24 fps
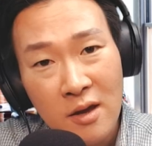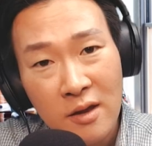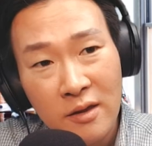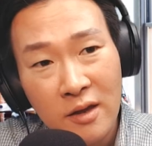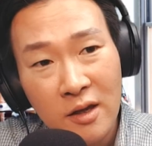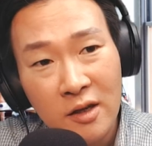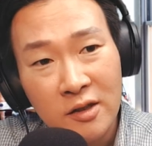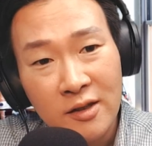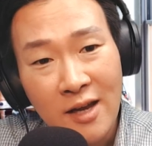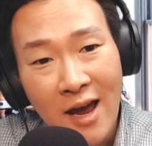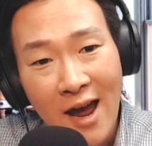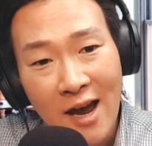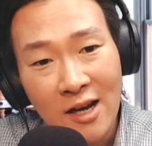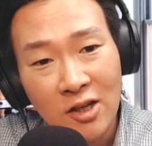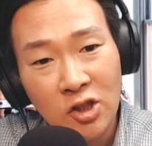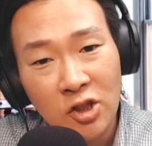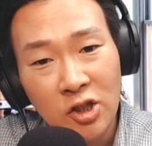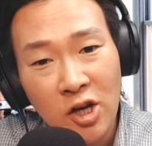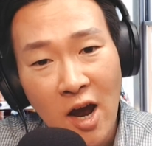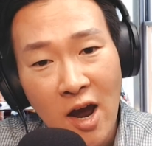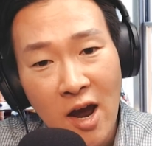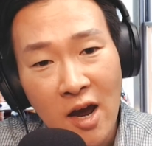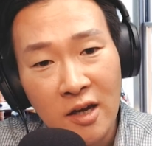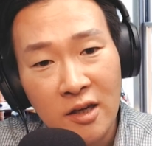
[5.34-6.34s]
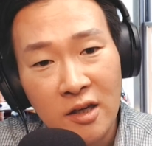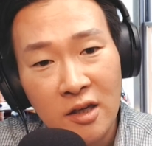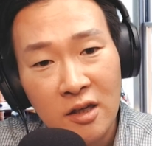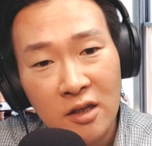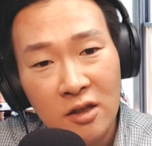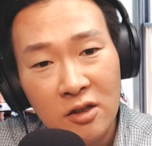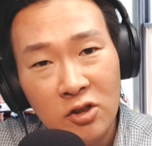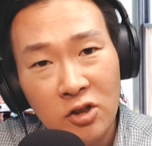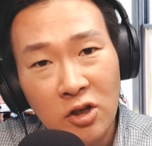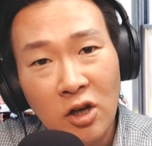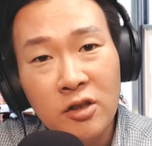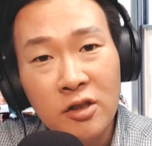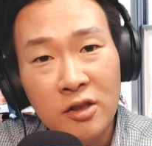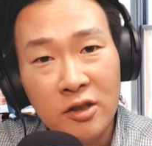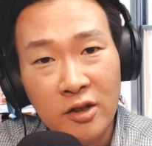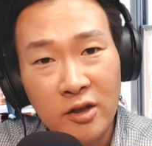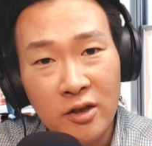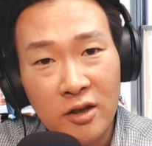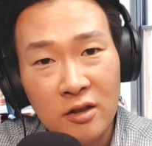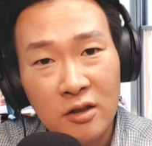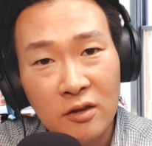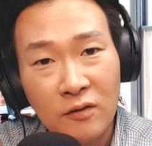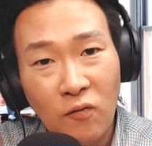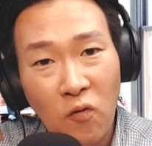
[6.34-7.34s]
this hashtag,
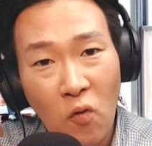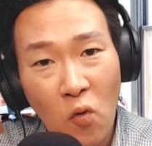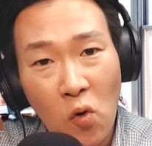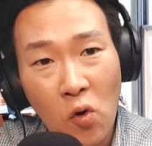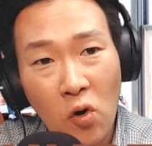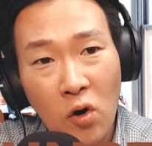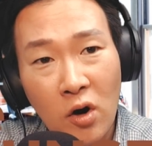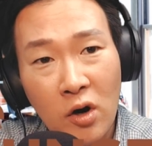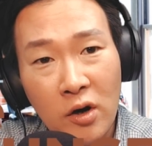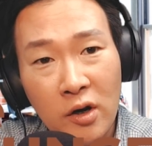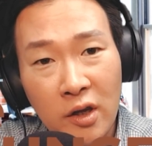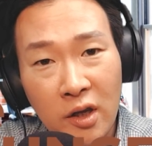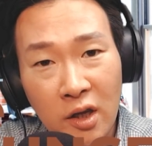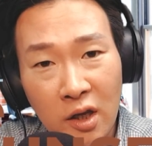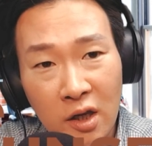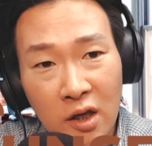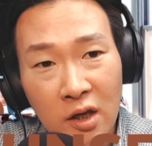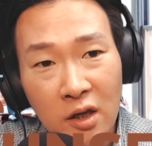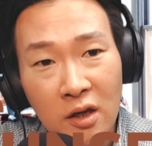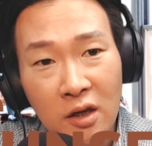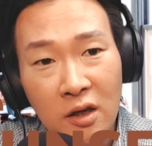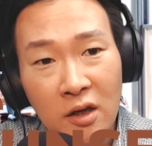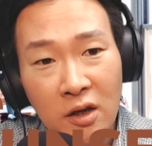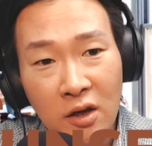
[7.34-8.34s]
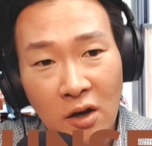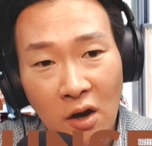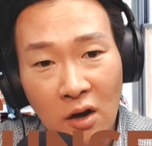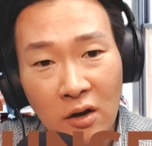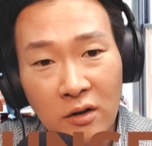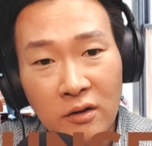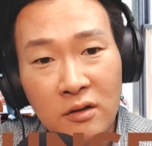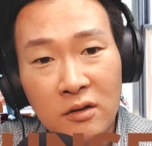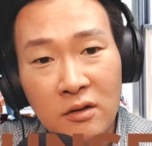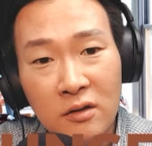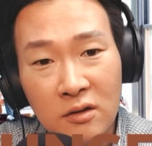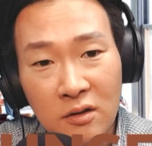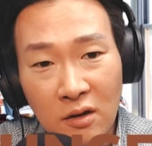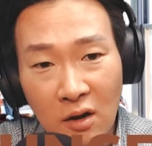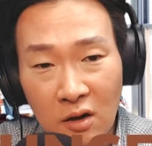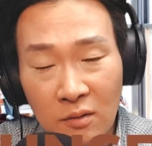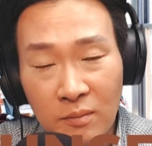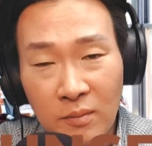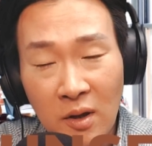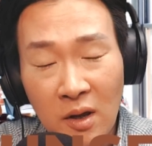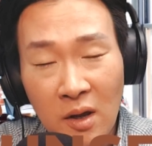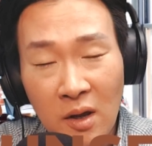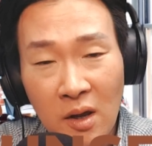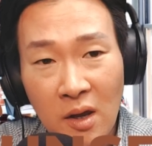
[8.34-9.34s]
Justice for
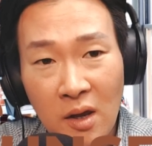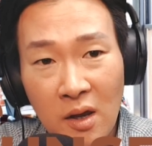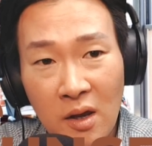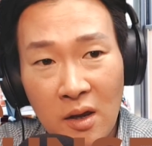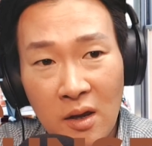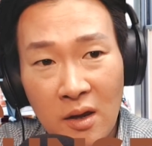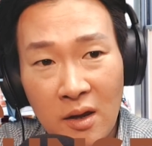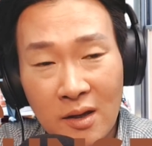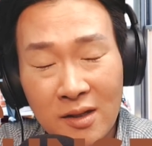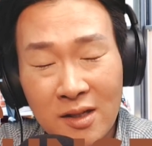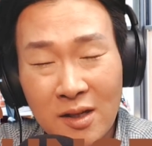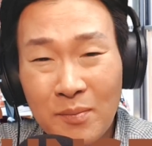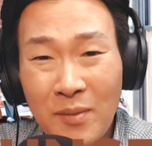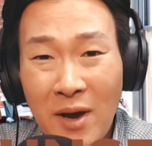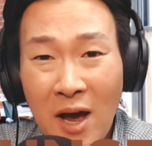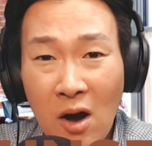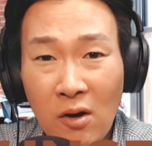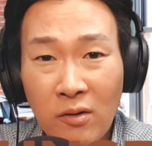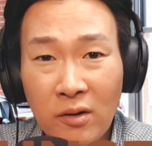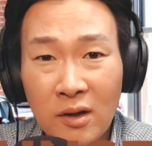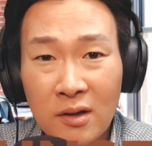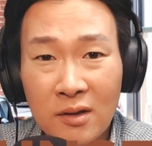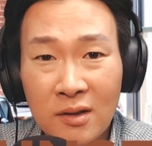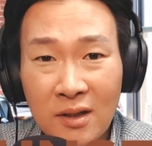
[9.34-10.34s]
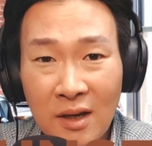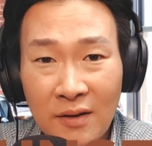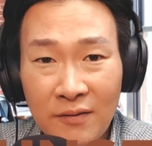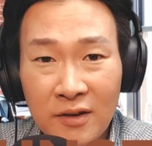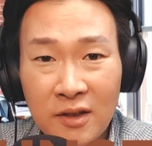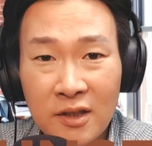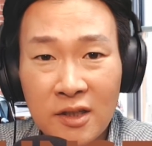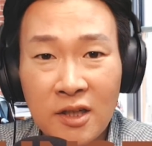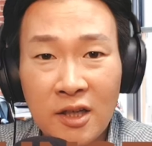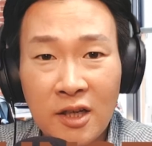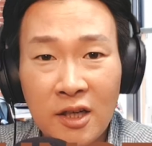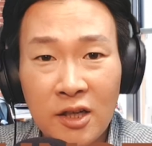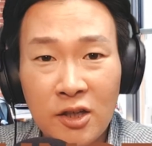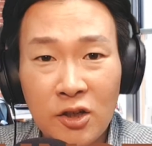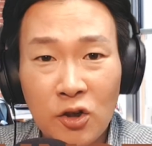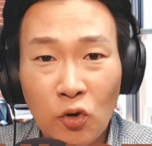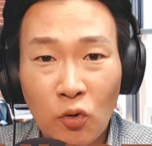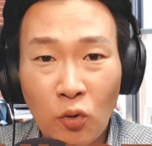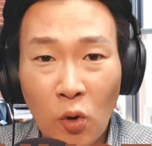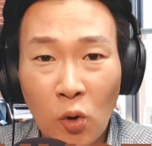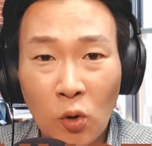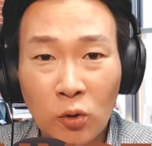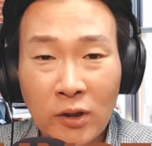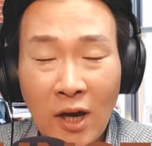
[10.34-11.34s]
Hyunseob. It's about a
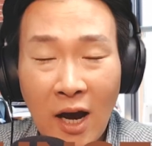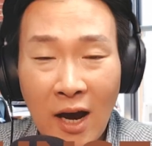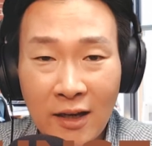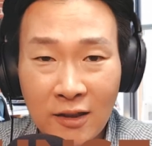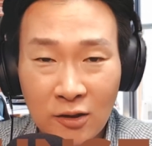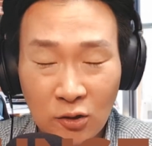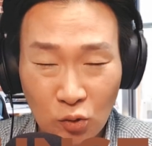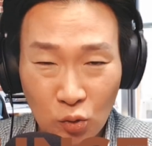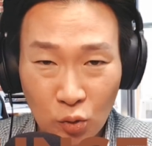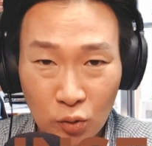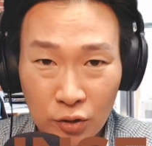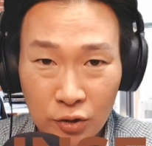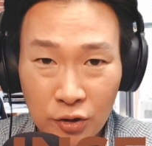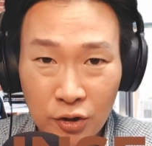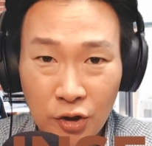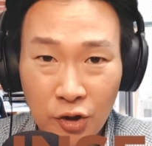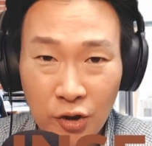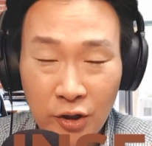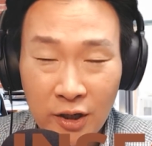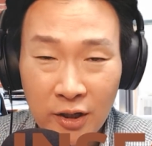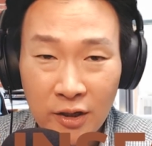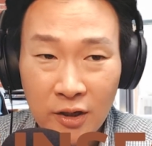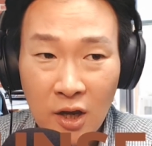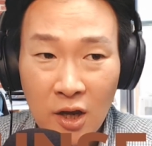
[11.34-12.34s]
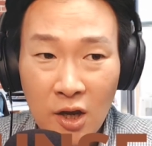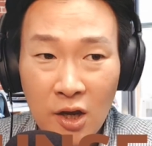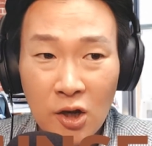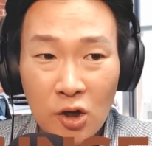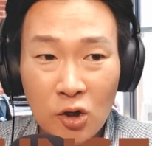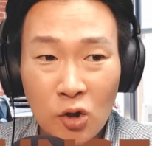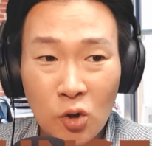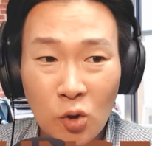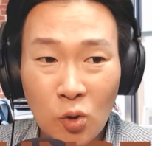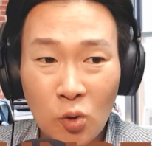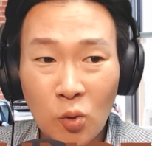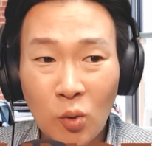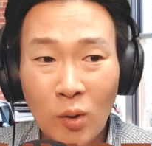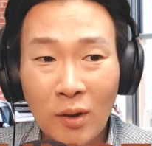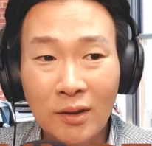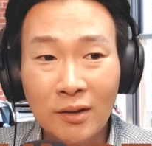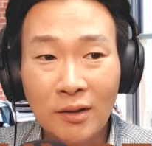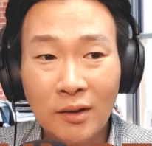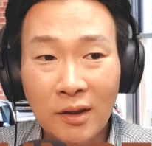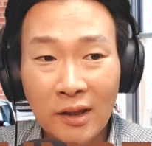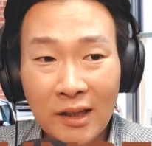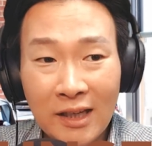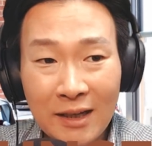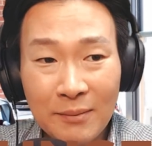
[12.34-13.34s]
17-year-old high school student who
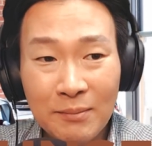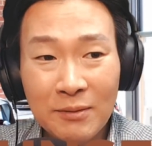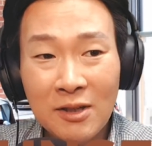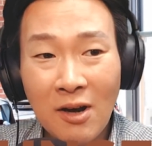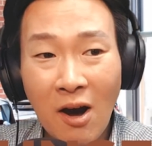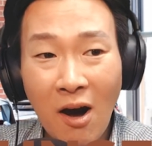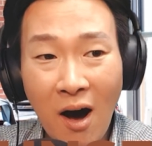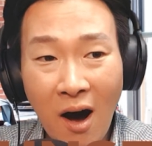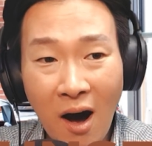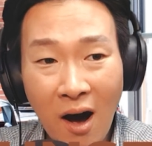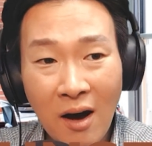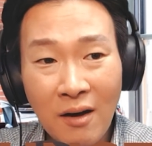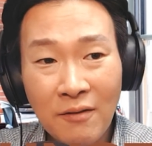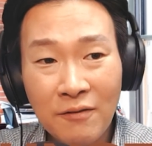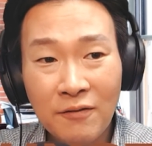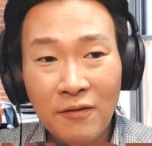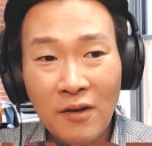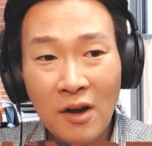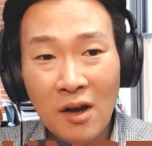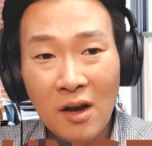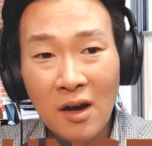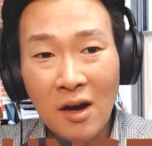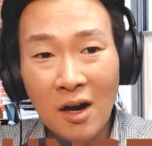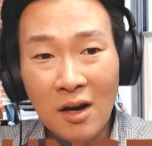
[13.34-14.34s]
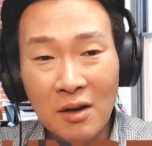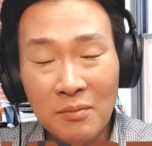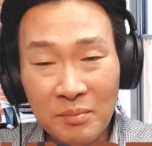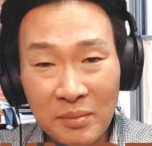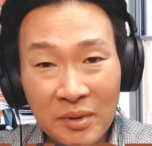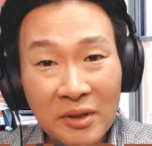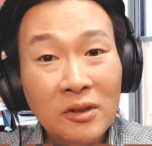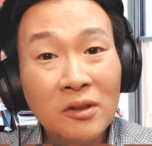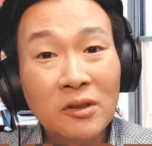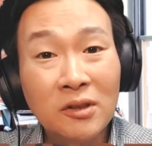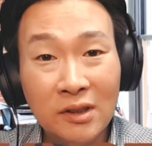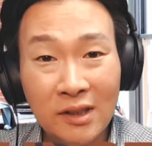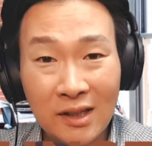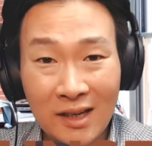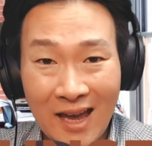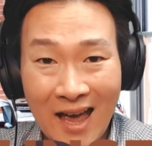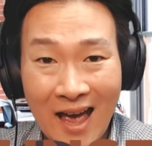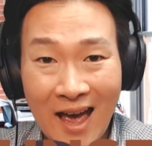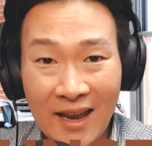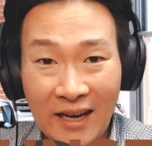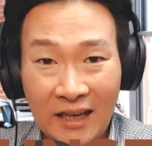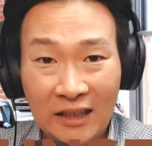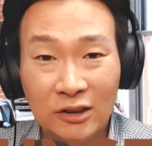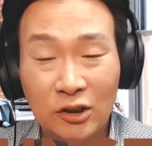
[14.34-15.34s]
leaped off a building
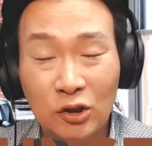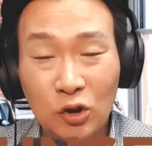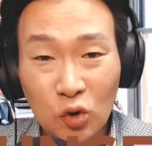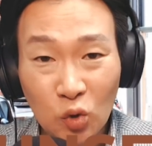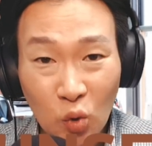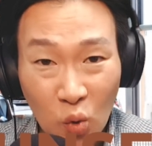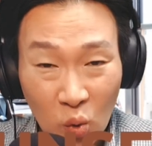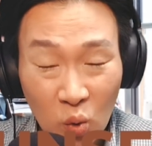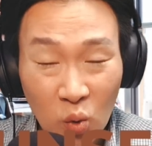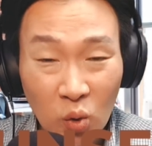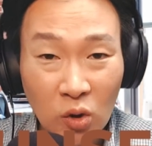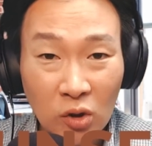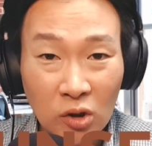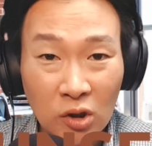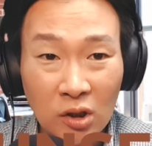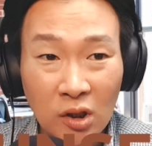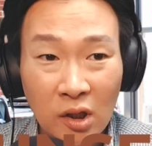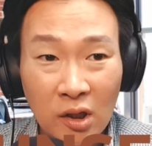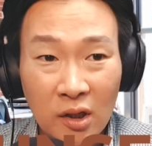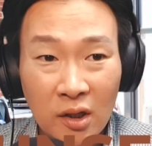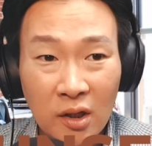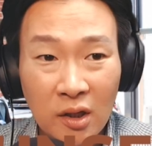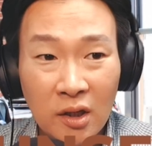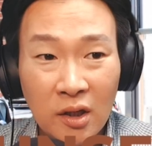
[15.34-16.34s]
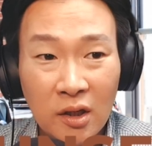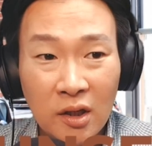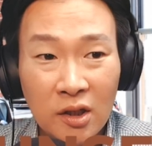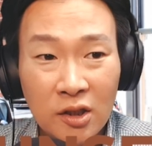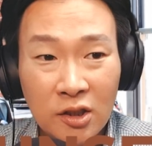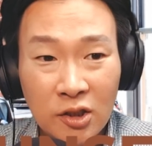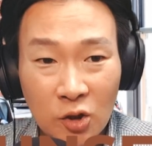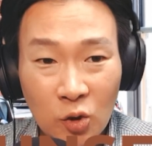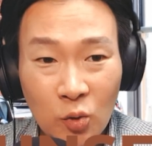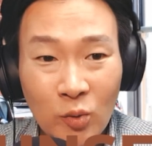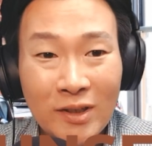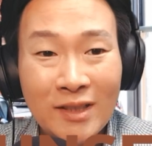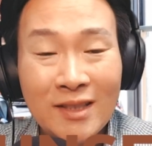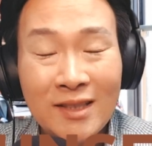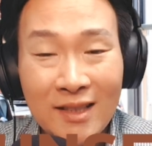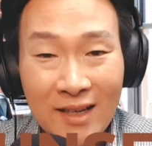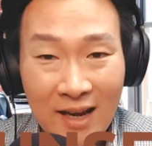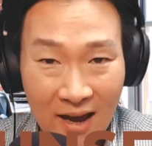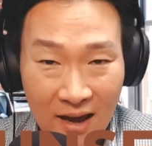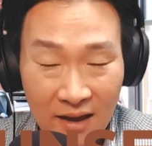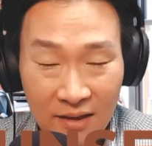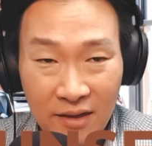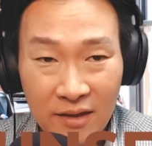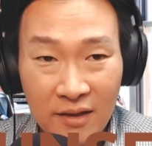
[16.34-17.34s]
at his school to his
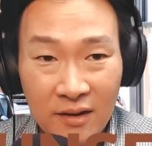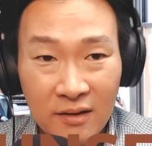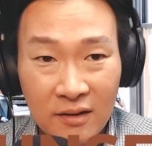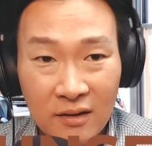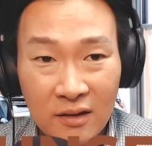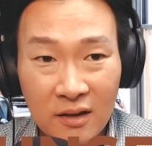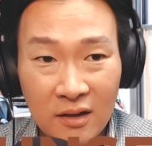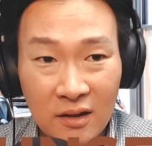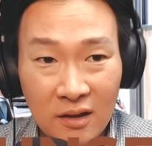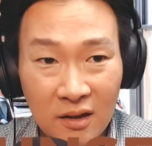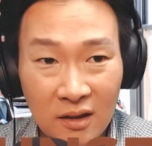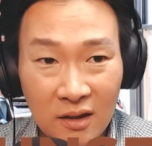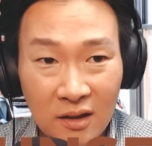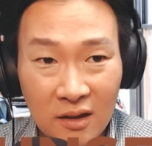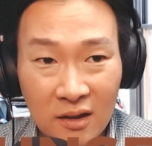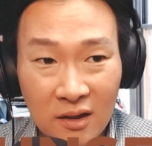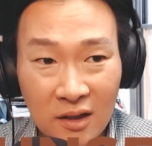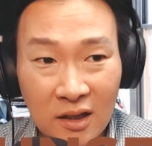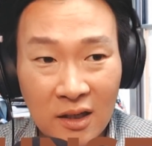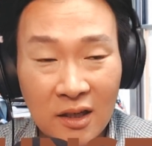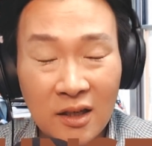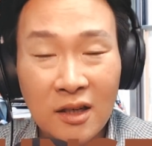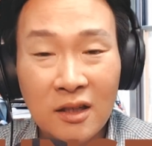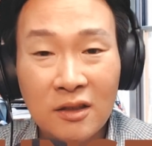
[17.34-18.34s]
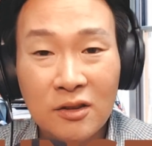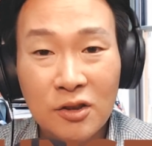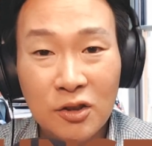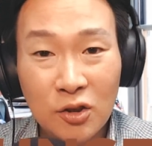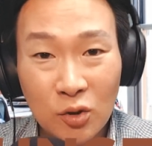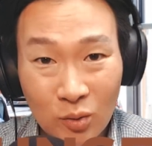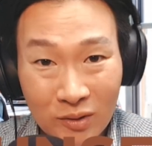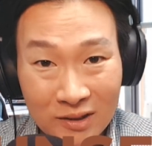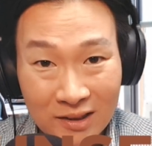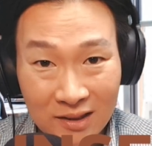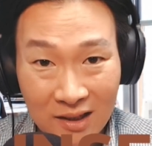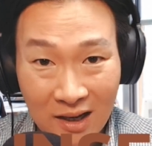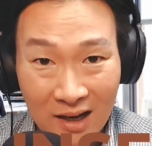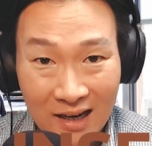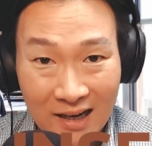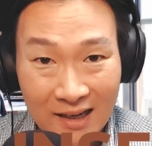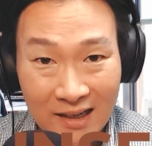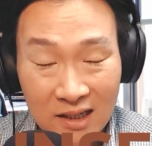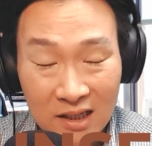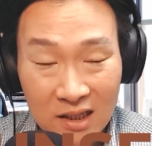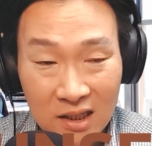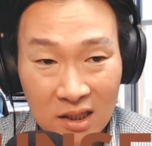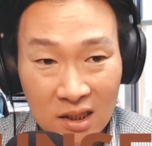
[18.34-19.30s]
death in a suicide